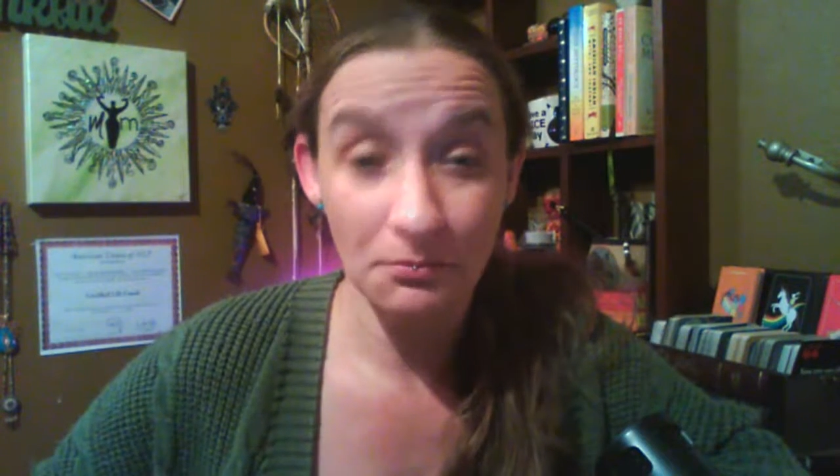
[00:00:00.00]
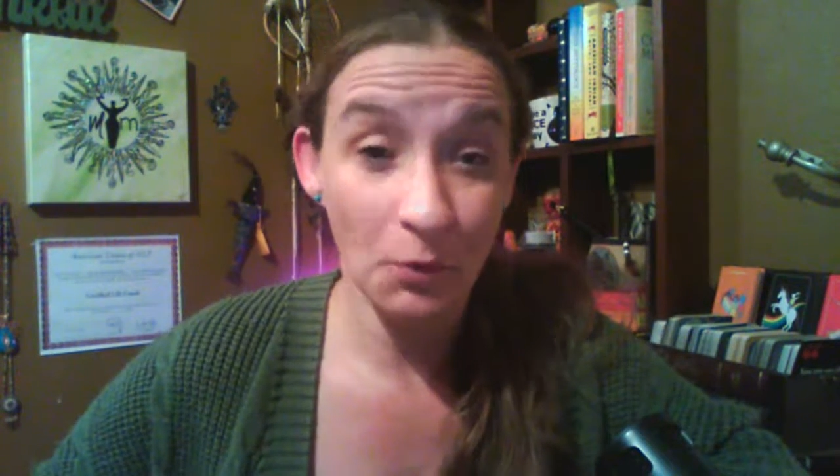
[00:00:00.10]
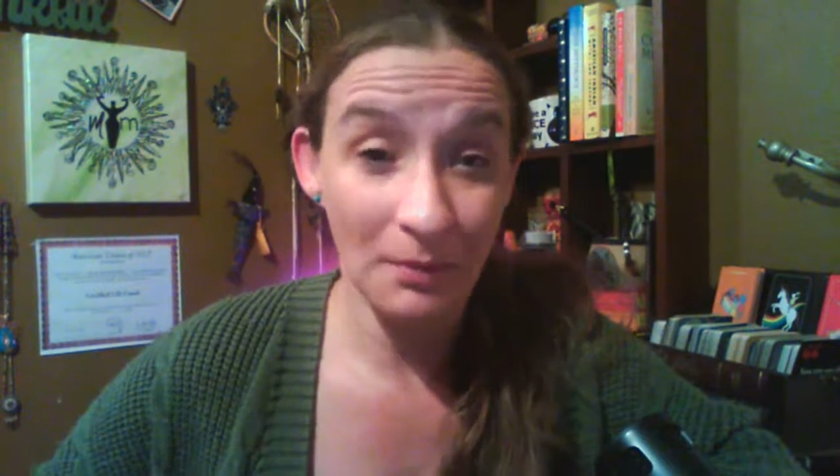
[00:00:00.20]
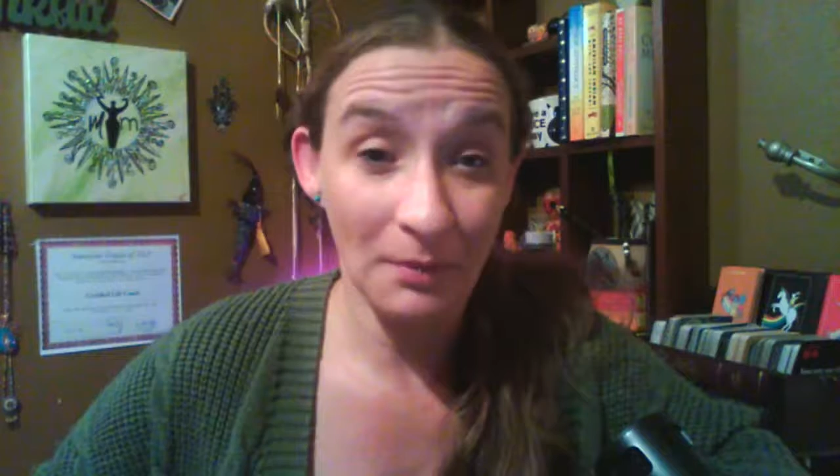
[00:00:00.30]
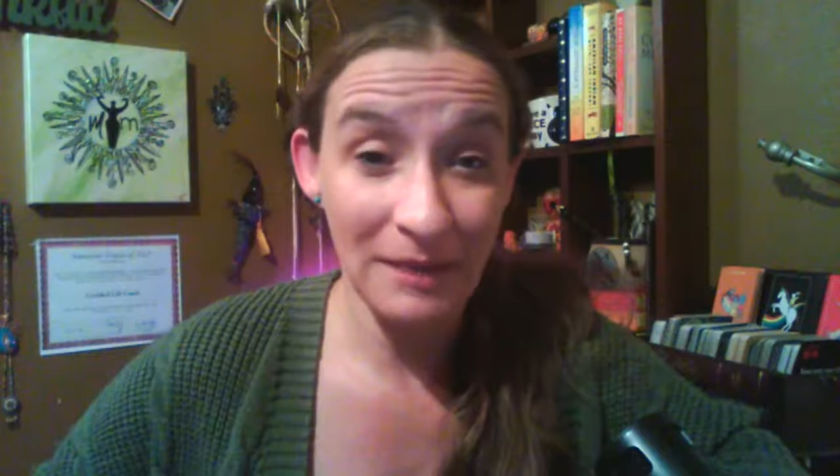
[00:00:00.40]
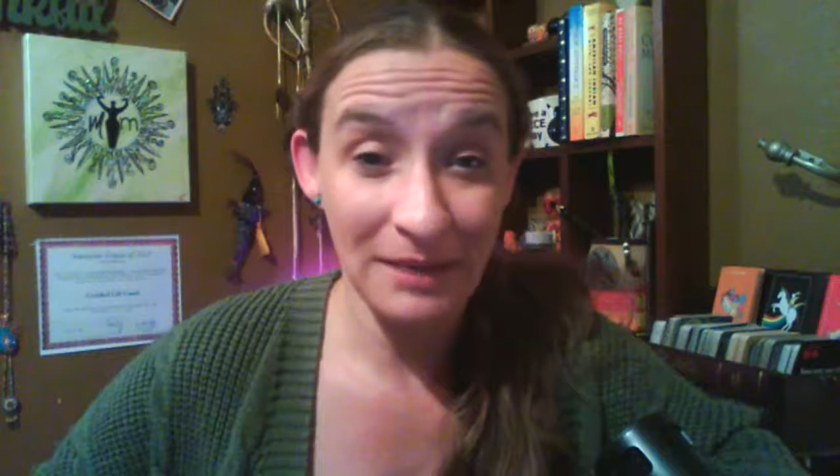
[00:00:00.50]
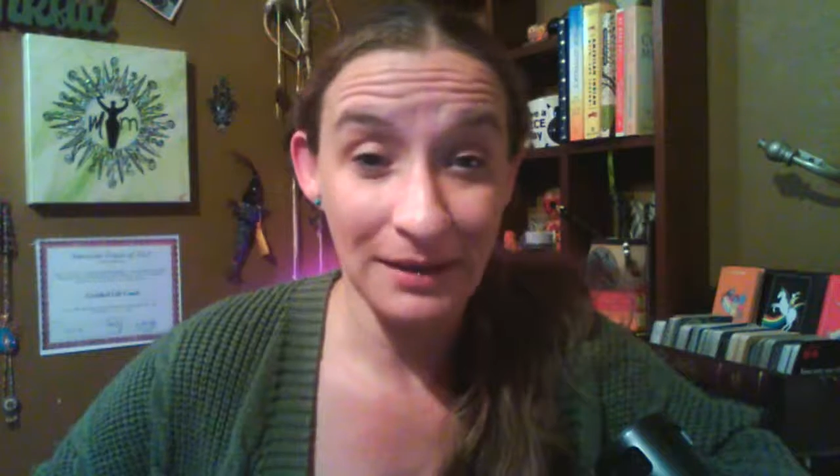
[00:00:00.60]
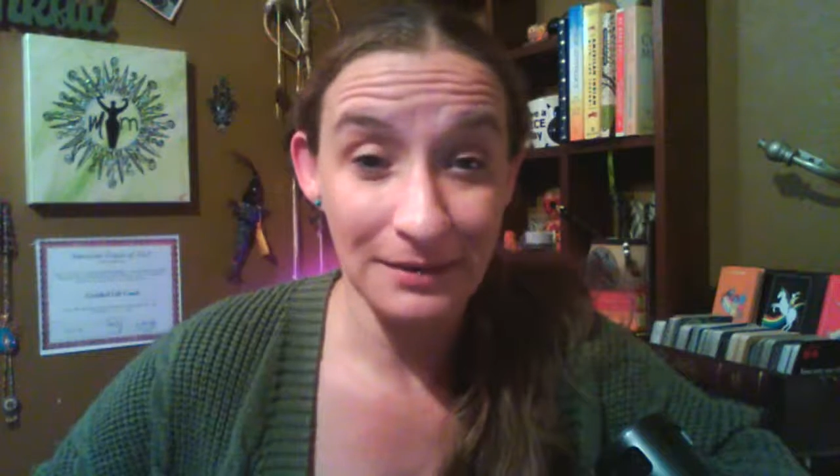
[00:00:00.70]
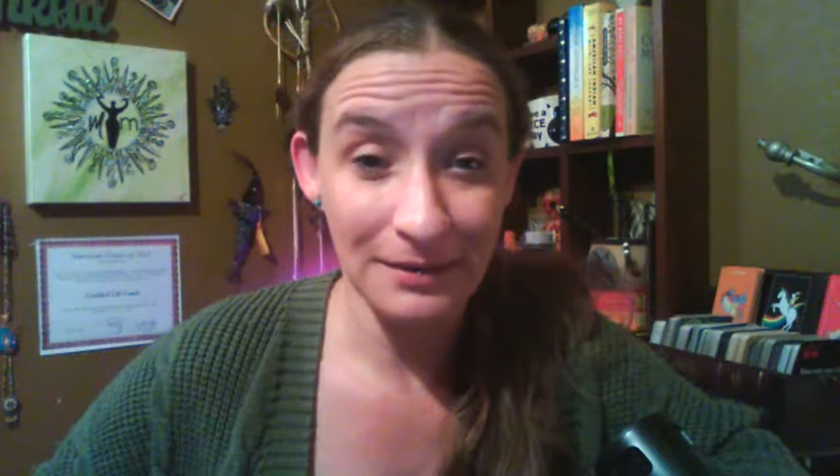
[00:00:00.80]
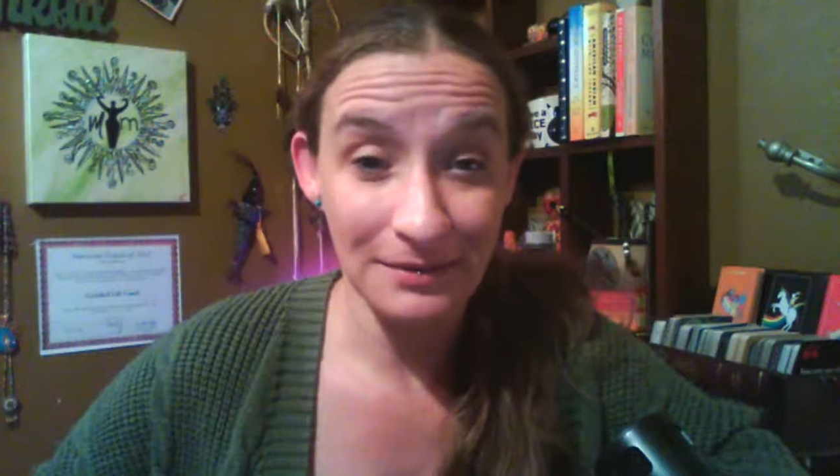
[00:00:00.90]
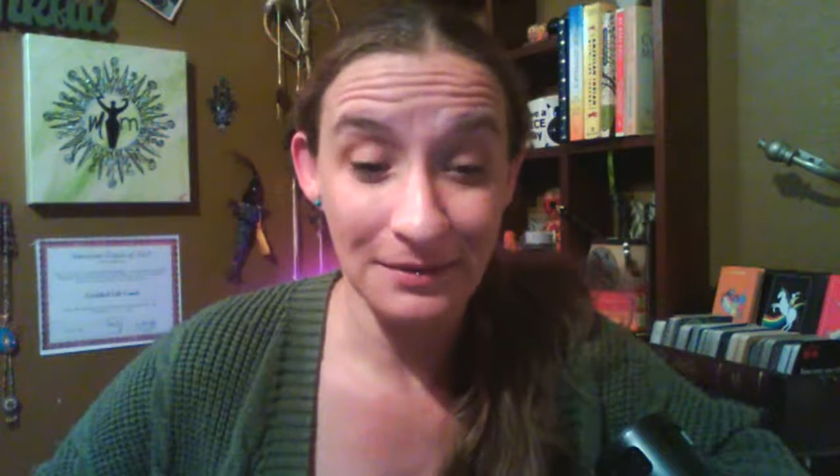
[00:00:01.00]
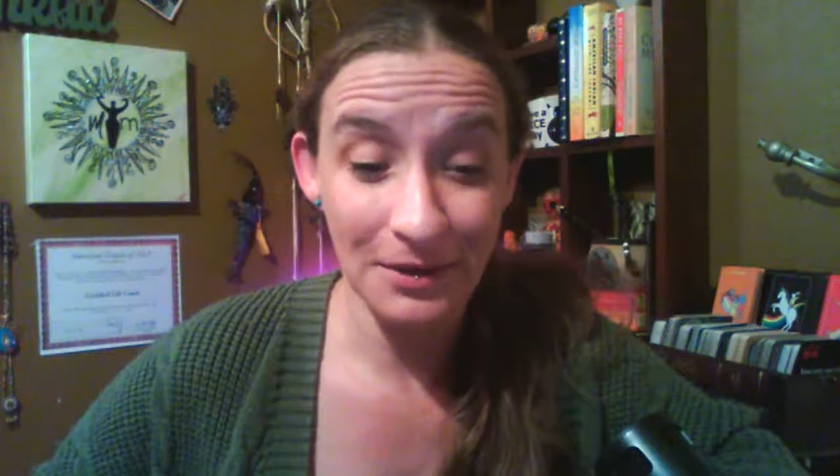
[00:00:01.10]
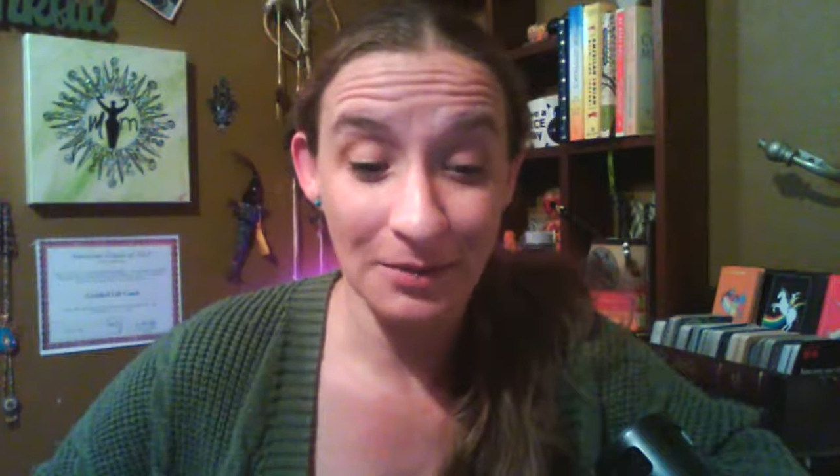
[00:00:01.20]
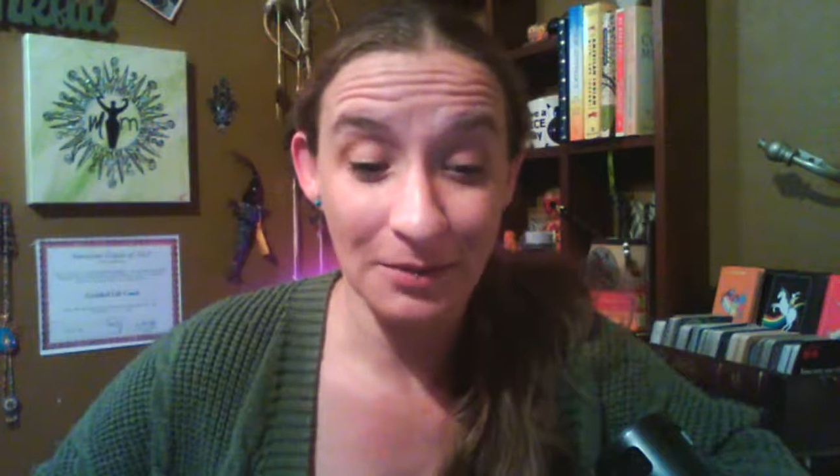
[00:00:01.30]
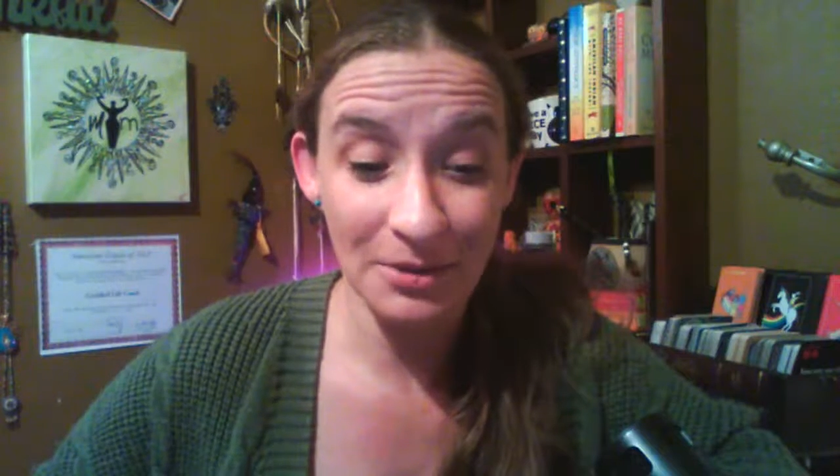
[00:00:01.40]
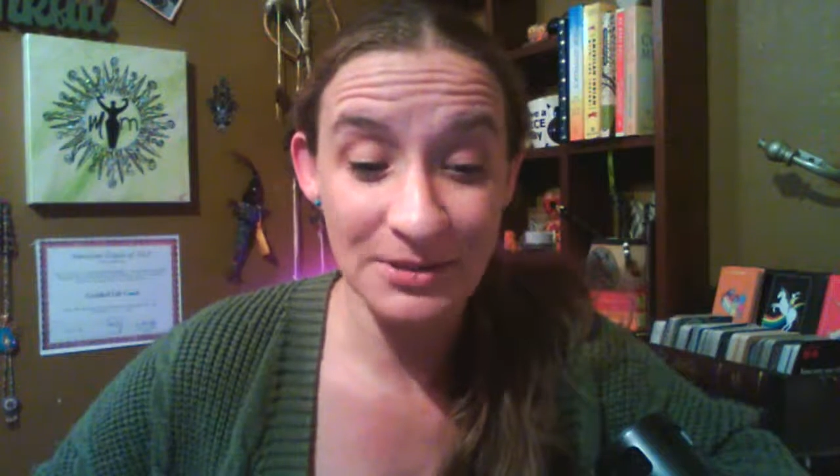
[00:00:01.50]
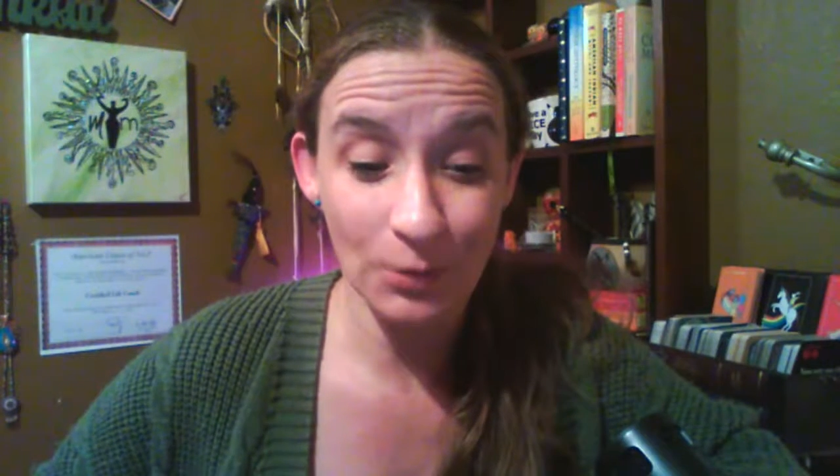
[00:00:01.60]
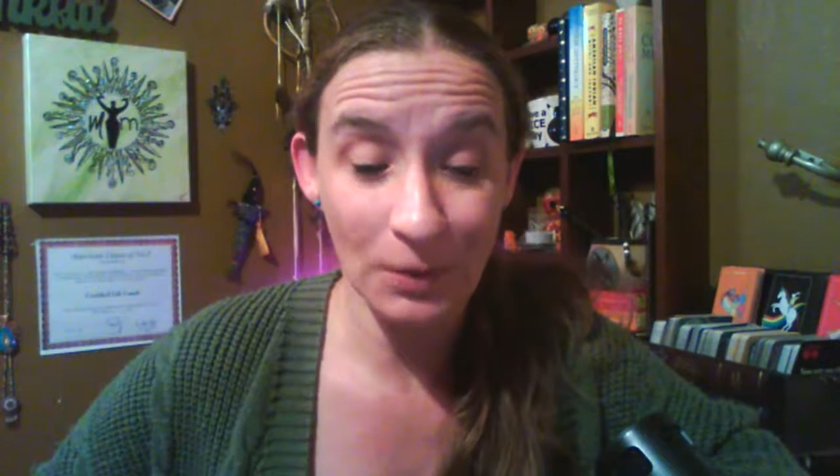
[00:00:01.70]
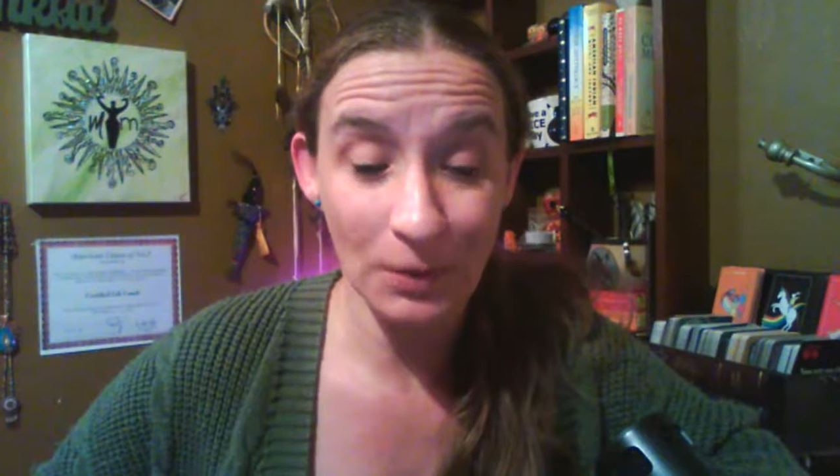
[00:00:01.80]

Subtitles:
or maybe on a personal one,